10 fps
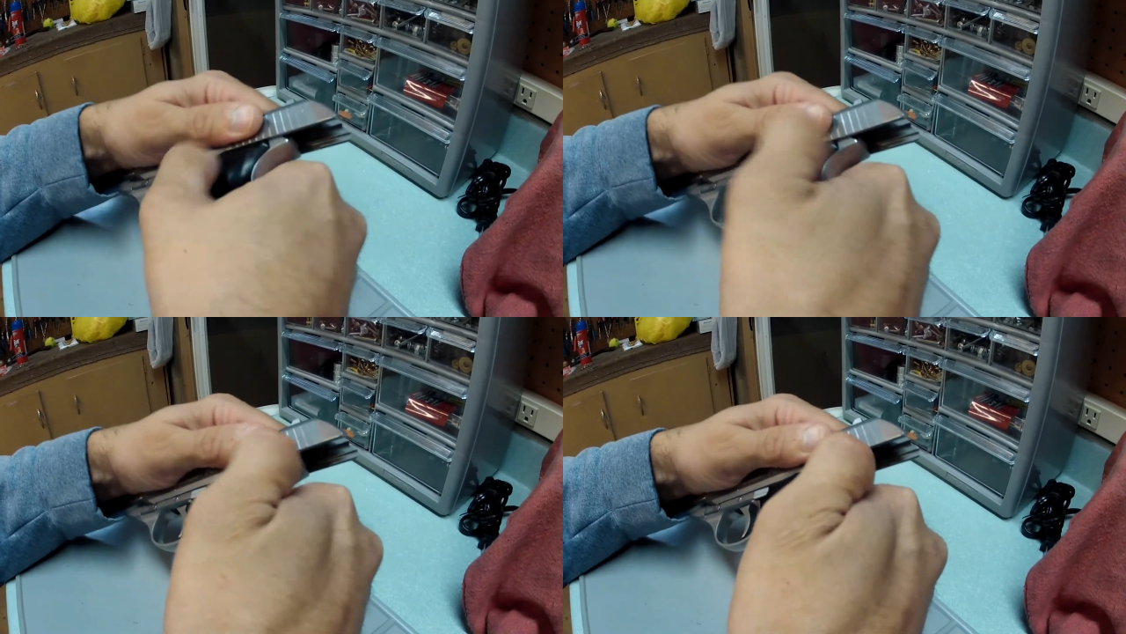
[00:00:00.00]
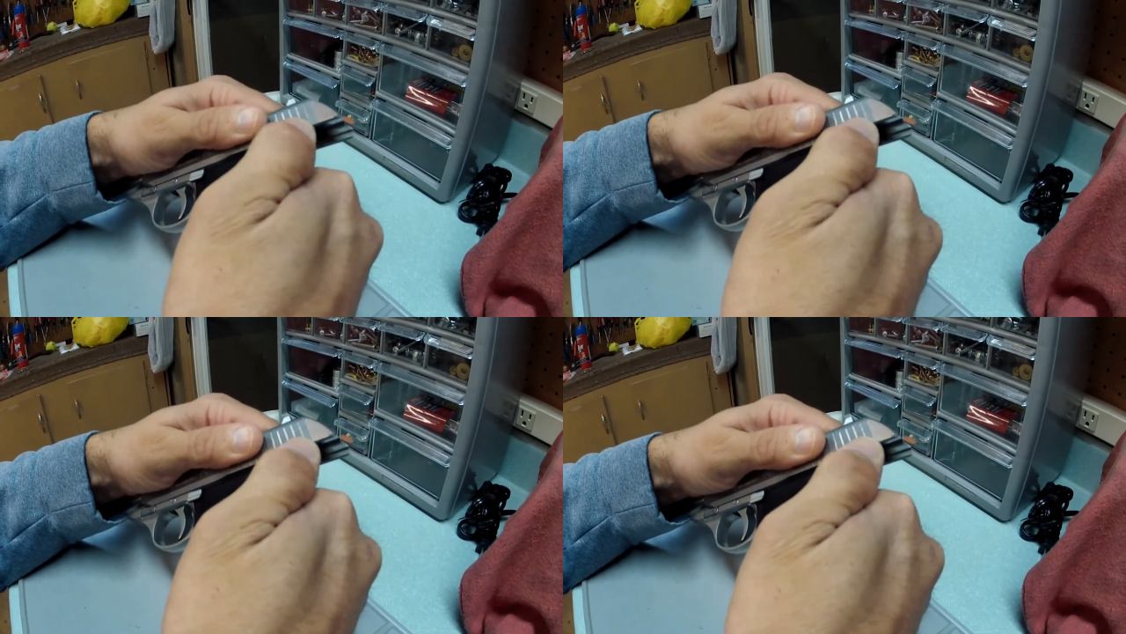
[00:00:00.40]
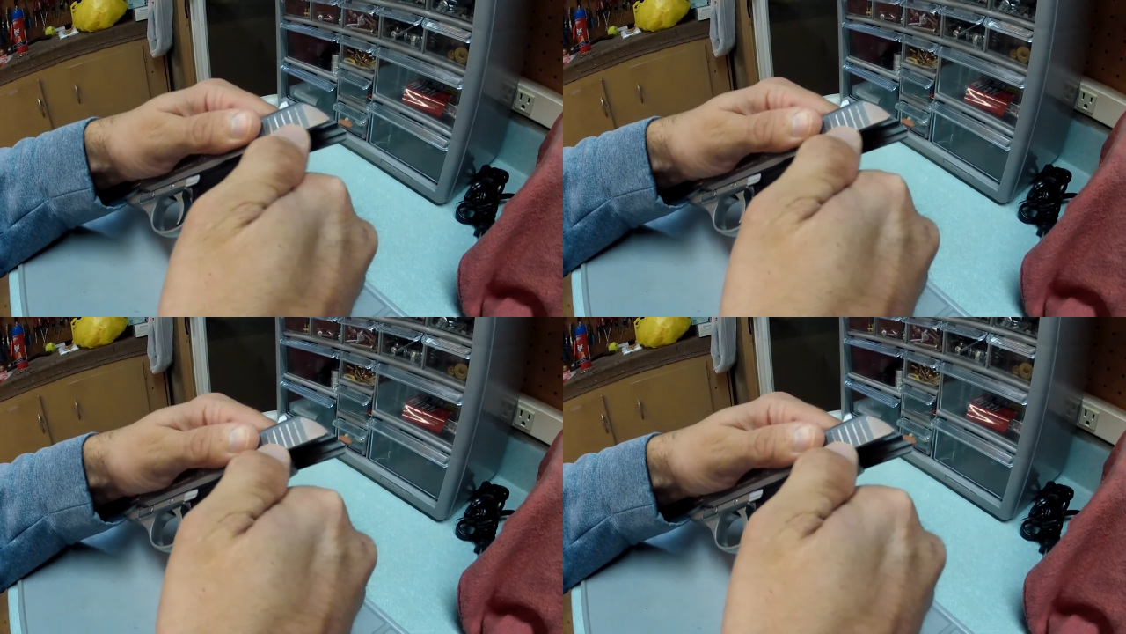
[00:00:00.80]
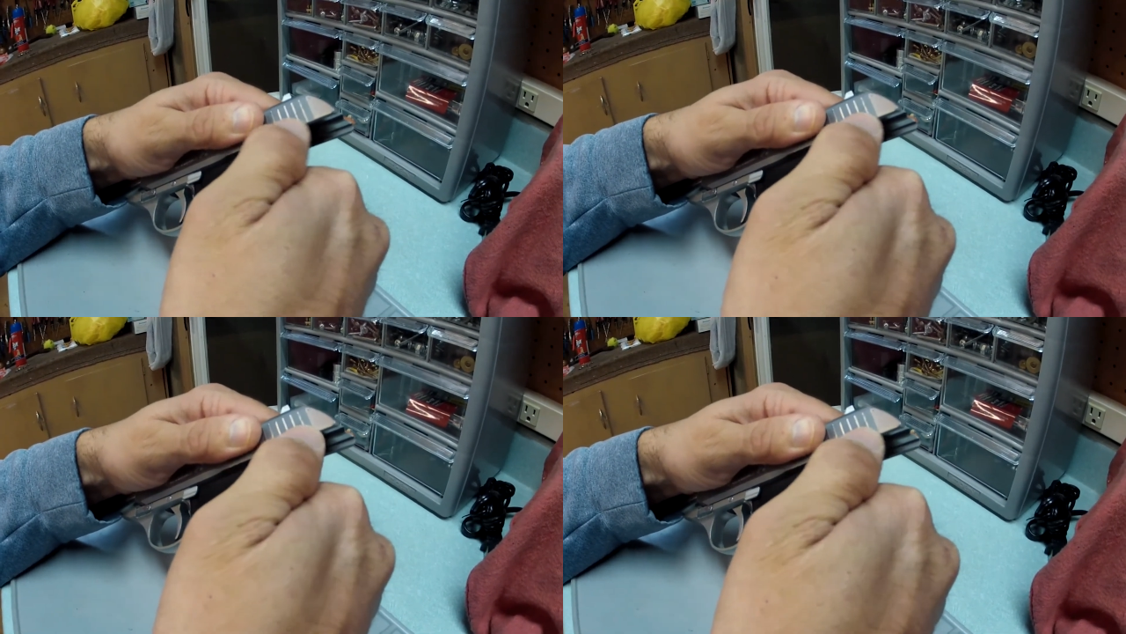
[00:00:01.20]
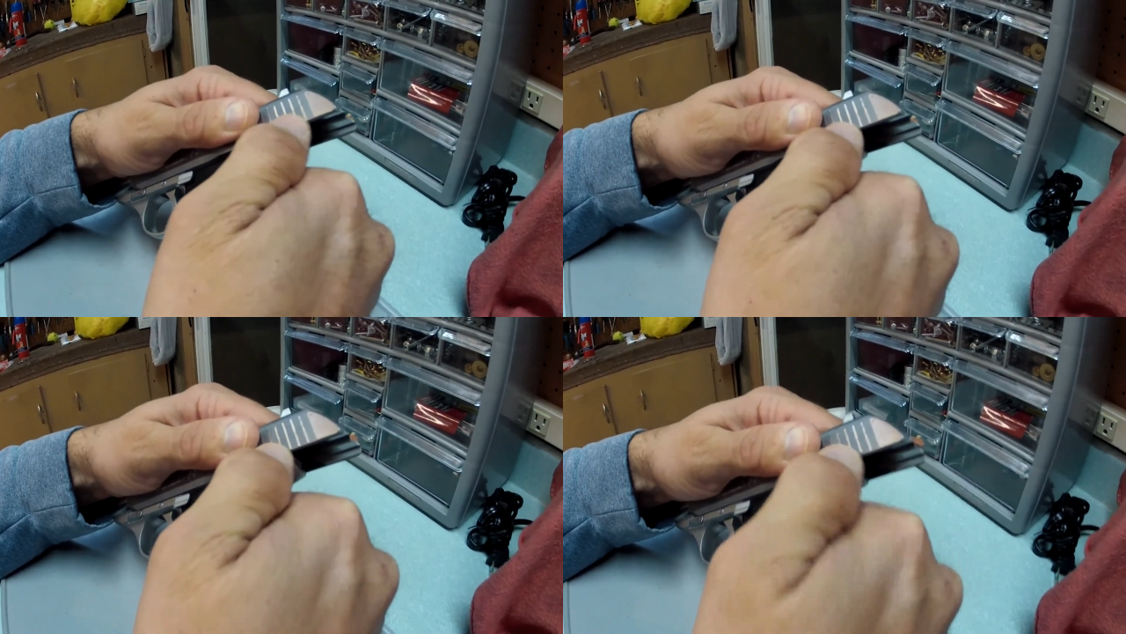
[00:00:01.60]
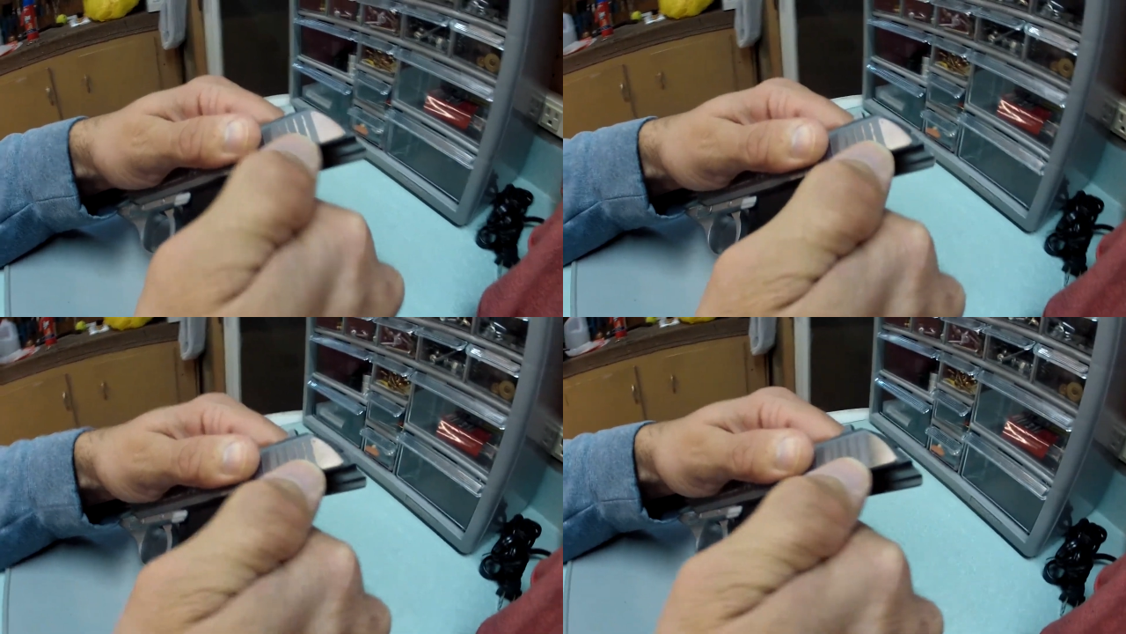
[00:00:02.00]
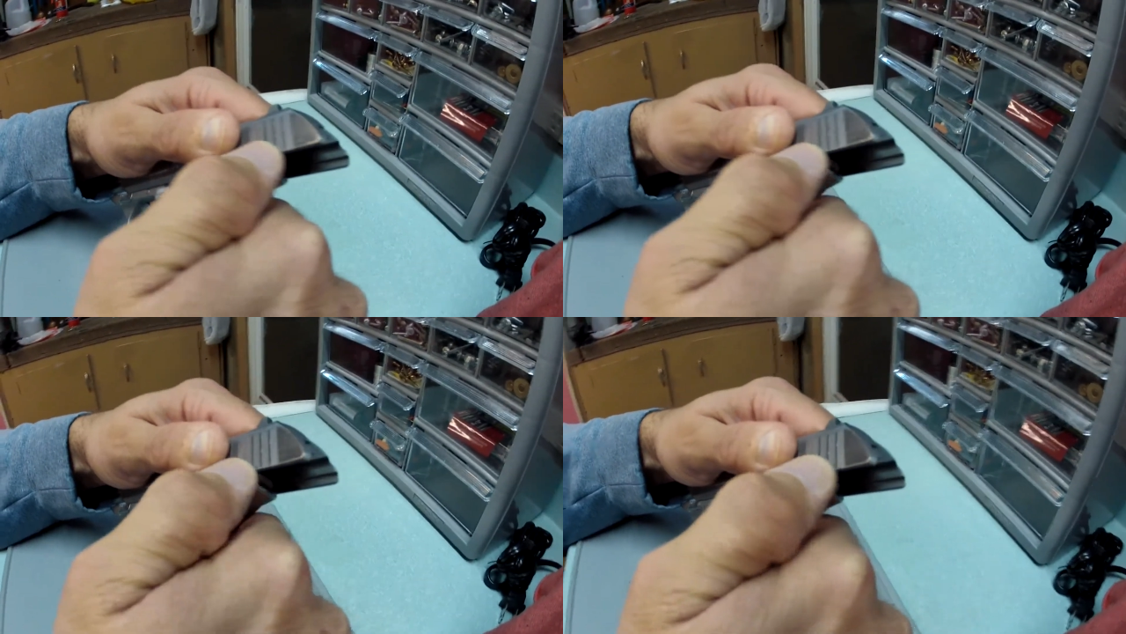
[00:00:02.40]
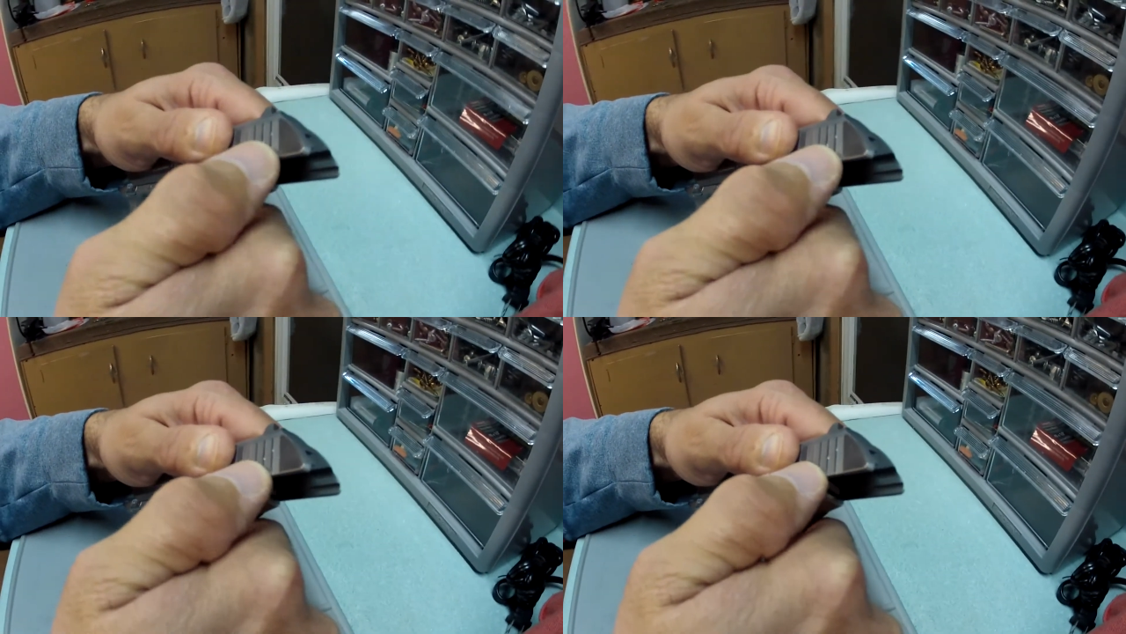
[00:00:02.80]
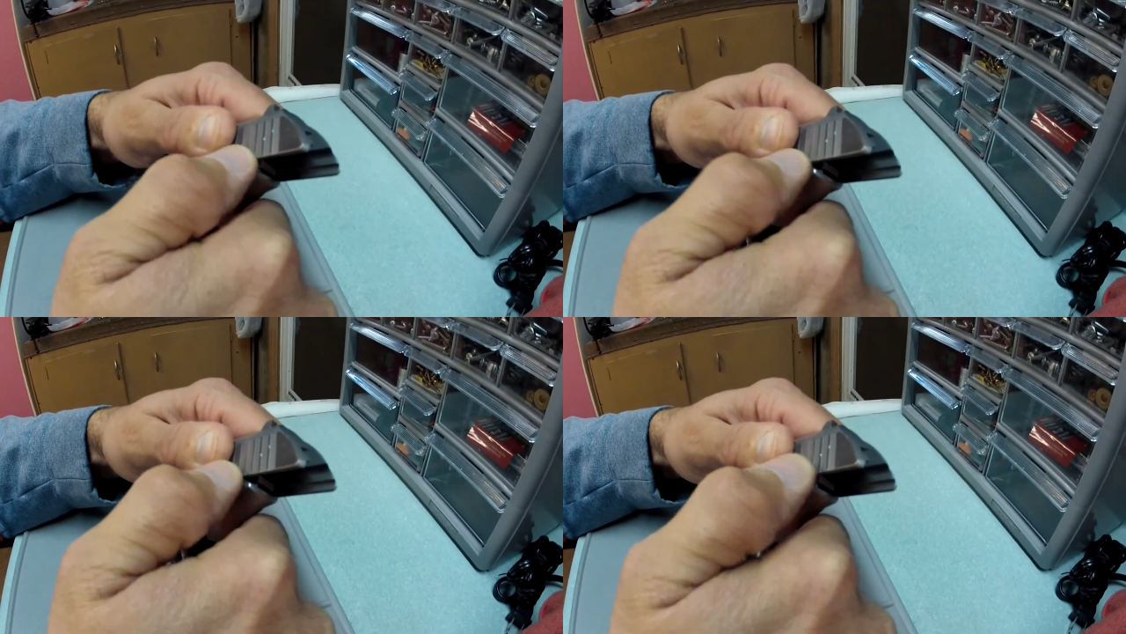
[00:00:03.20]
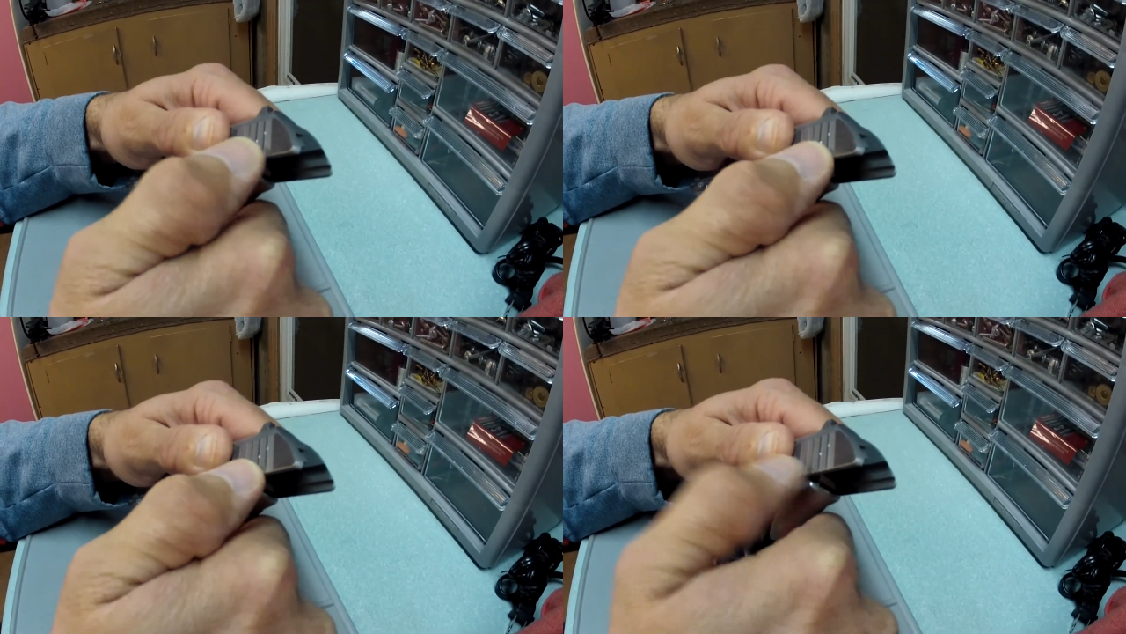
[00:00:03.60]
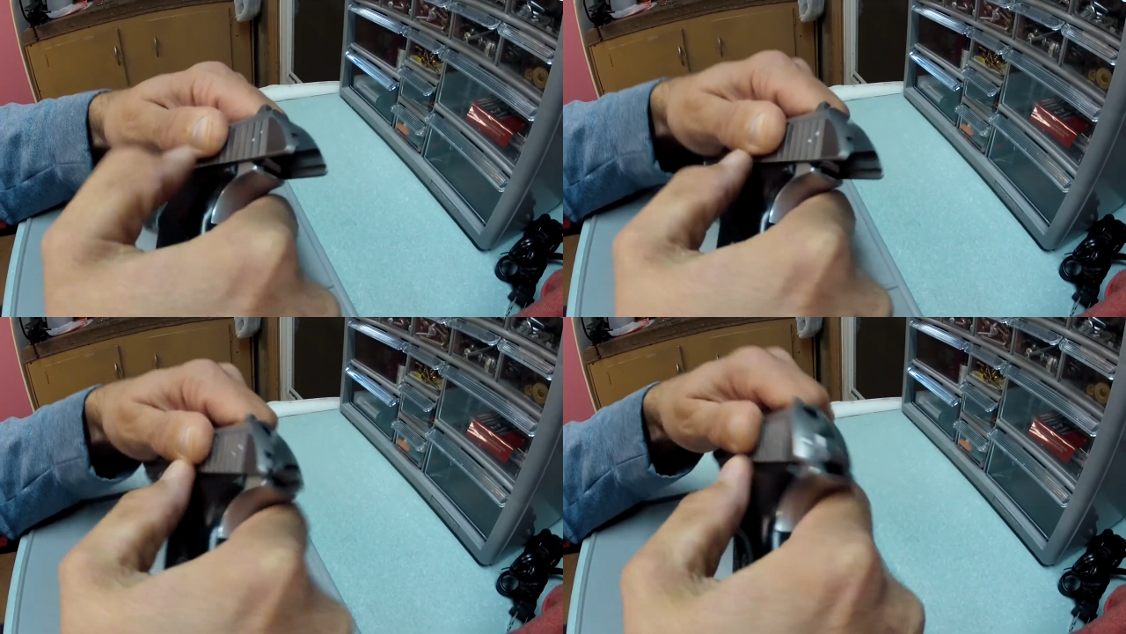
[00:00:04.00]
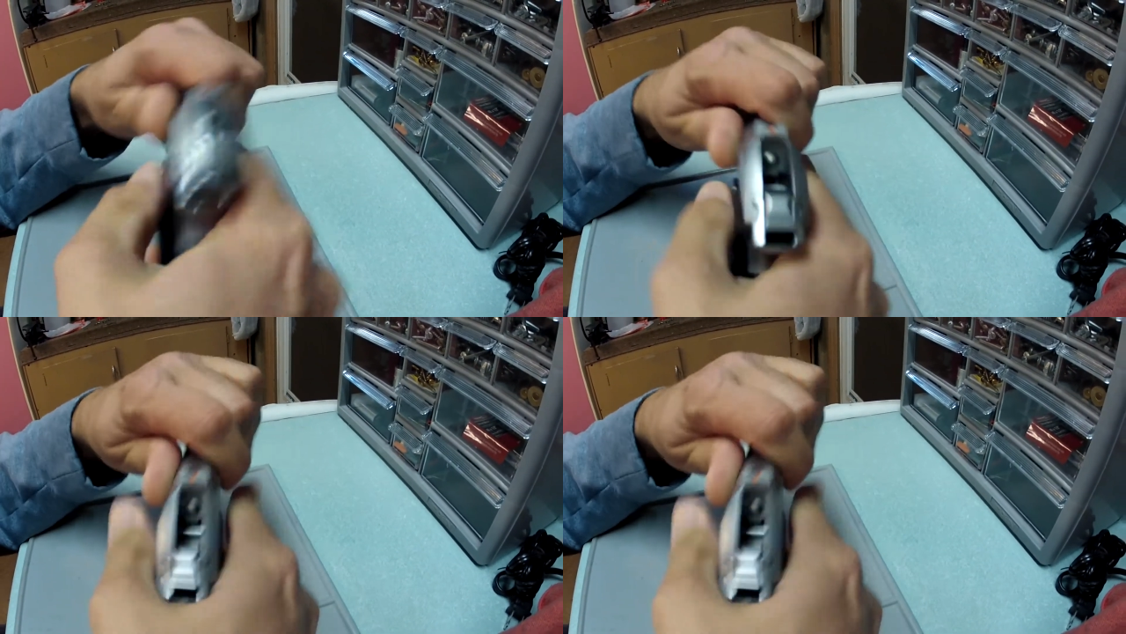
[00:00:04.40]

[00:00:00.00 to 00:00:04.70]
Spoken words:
No face is visible, so there are no lips to read.